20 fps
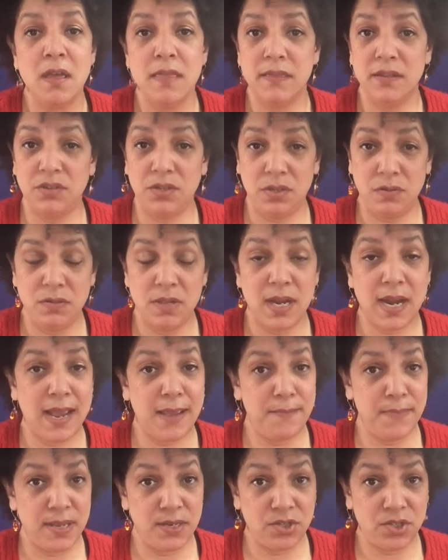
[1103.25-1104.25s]
The two that
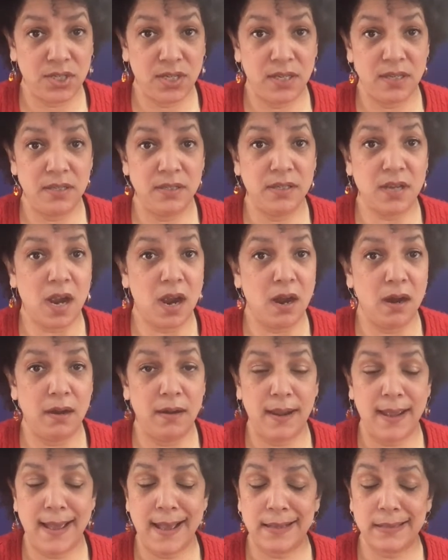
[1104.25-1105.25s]
I mentioned
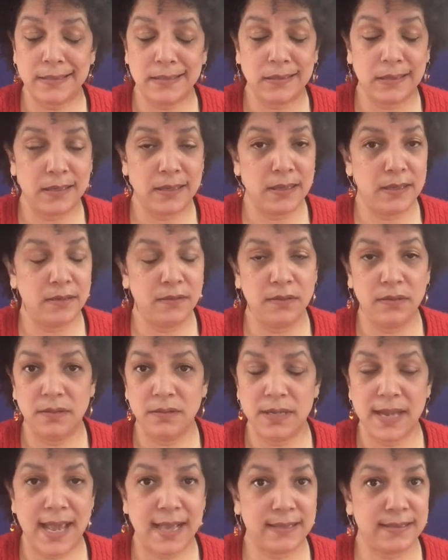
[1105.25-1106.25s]
are excellent
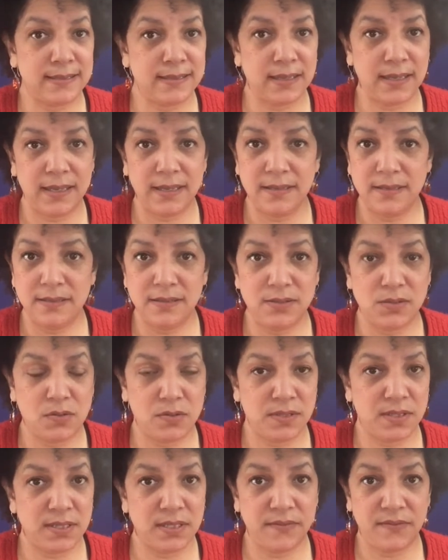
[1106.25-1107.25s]

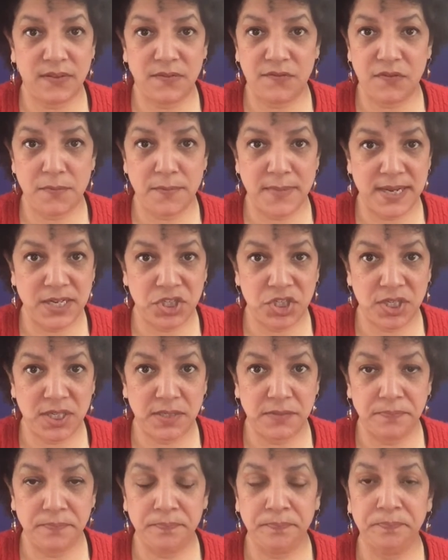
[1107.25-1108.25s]
sources of
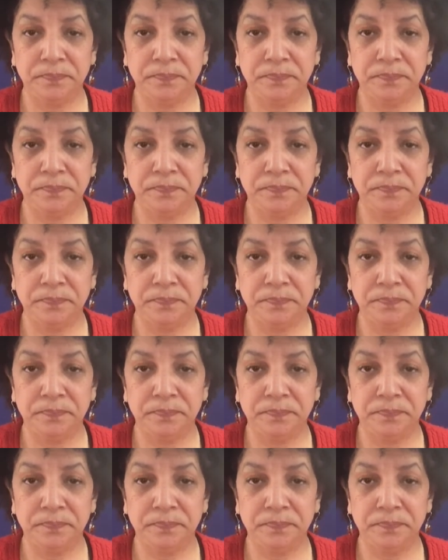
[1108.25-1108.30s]
information.